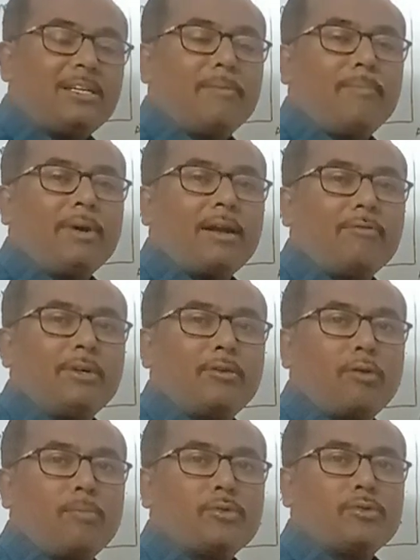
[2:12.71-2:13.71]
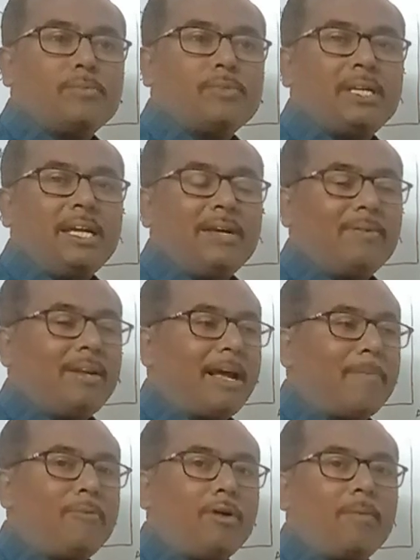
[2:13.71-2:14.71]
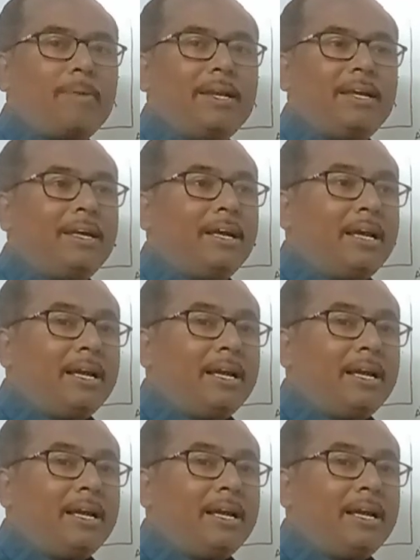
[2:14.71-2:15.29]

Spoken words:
number of the chromosomes, it will abnormally,